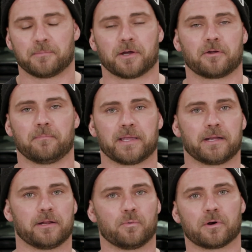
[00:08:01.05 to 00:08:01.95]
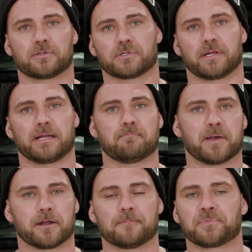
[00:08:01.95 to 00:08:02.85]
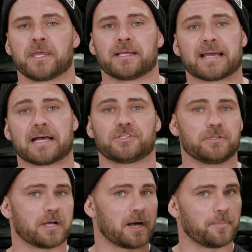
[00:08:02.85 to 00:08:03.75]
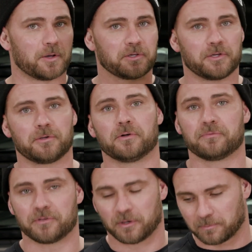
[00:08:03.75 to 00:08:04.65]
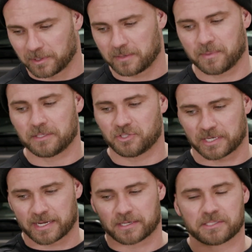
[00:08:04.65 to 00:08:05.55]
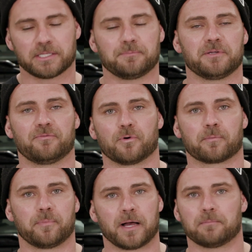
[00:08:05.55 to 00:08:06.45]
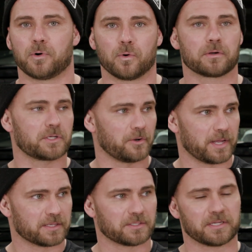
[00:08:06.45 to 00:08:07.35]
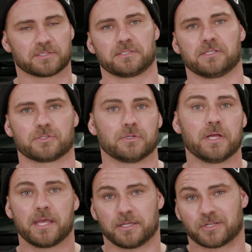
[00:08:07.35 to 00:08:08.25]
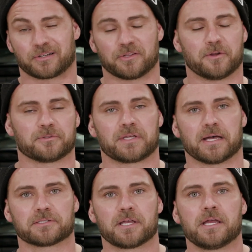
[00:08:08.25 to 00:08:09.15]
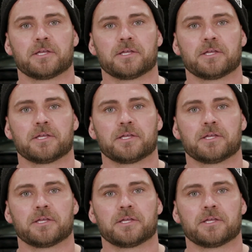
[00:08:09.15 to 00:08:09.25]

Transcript: I'm not gonna make it any worse or any better. Guys, you can hop on Google. If you don't believe me, check out a C P four pump or go to S and S Diesel. Talk to those guys.